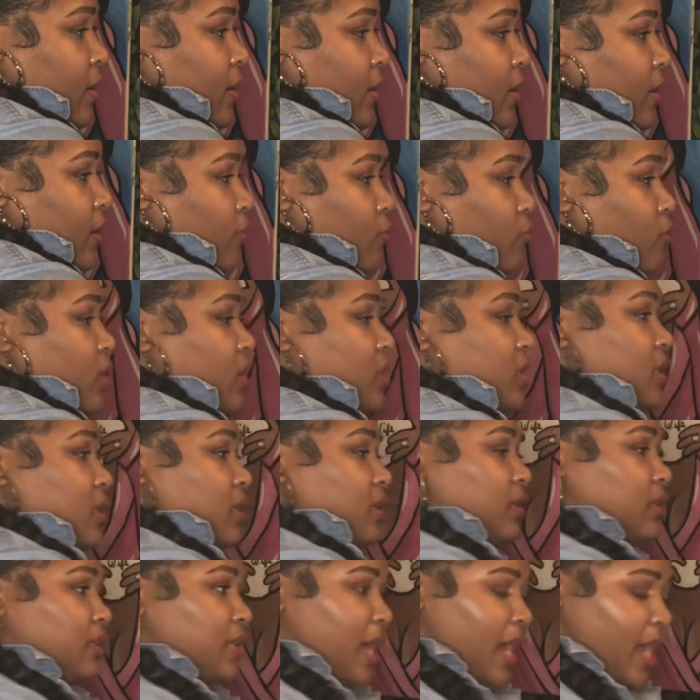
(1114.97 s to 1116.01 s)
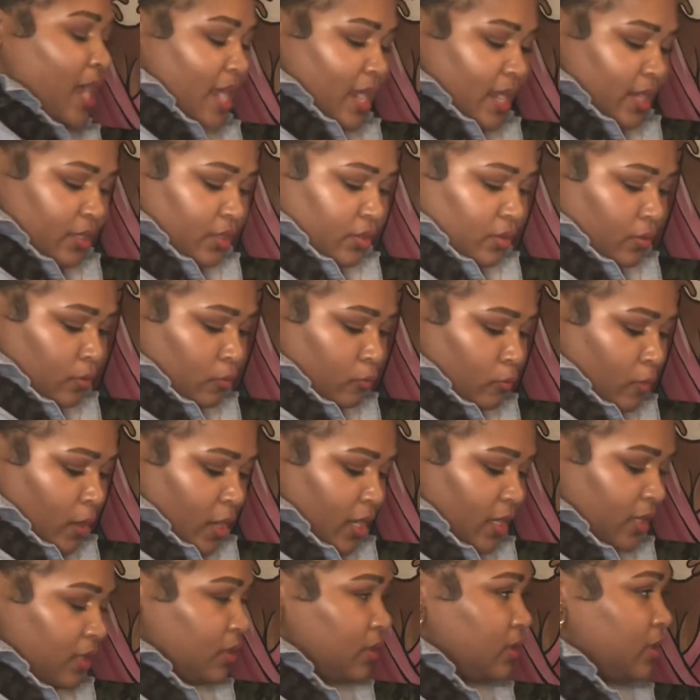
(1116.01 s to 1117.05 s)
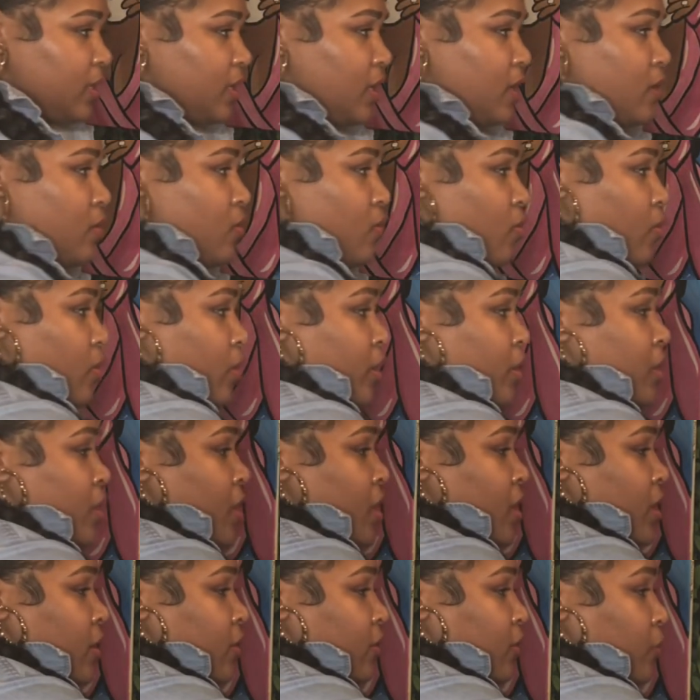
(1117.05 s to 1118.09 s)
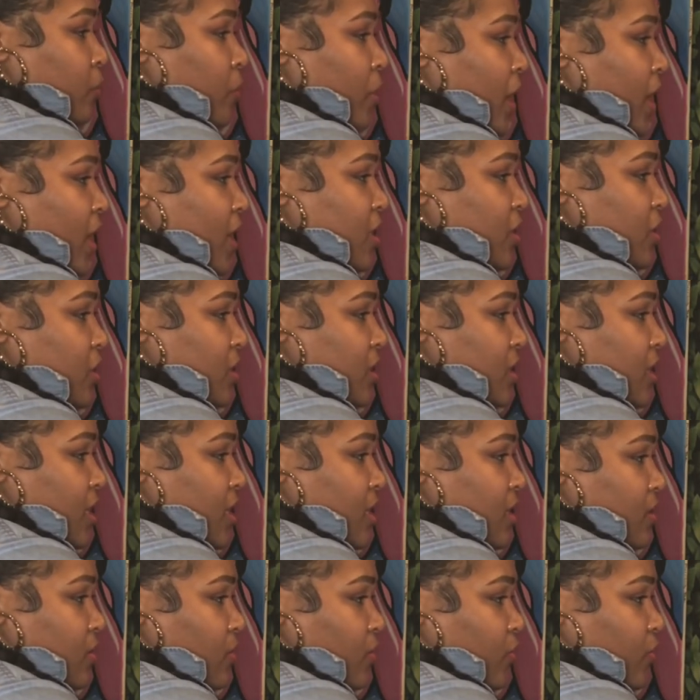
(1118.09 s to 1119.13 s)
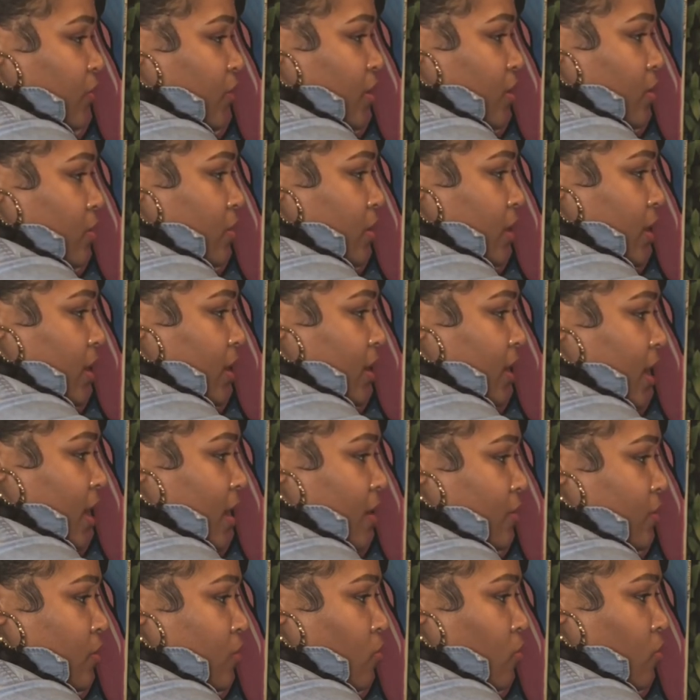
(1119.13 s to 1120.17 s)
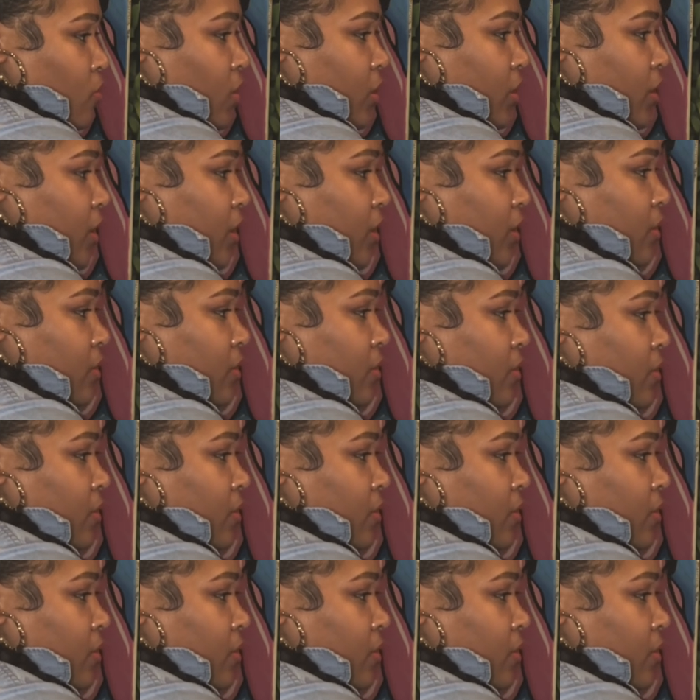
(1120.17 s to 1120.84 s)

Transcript: it wasn't lined correctly or the paint just isn't filled in how you want it.